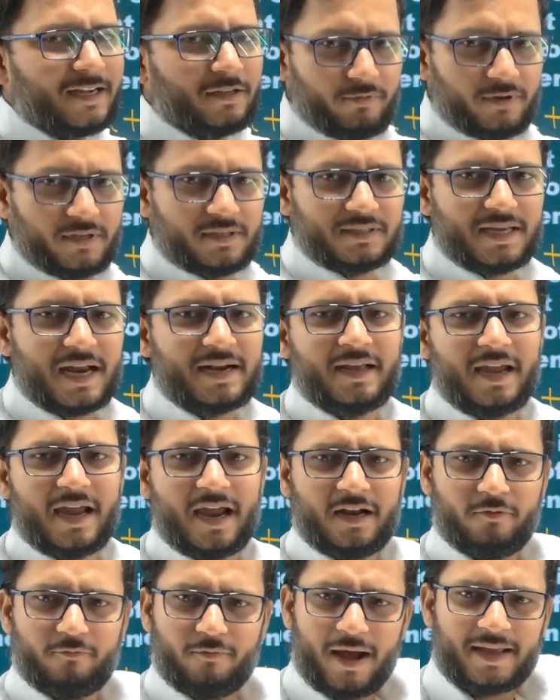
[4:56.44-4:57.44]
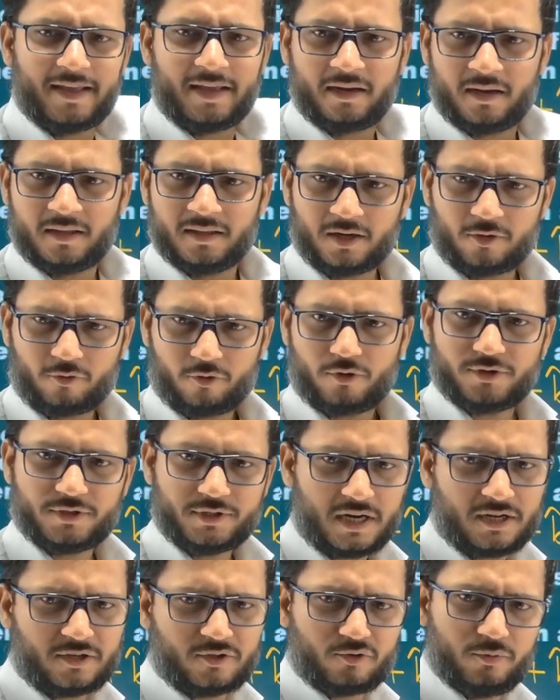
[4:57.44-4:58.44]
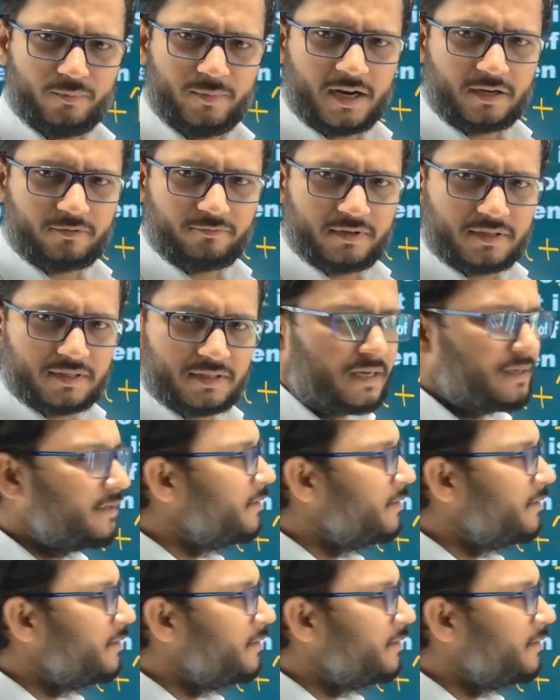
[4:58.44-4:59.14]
one side and y and other constant should be at one side.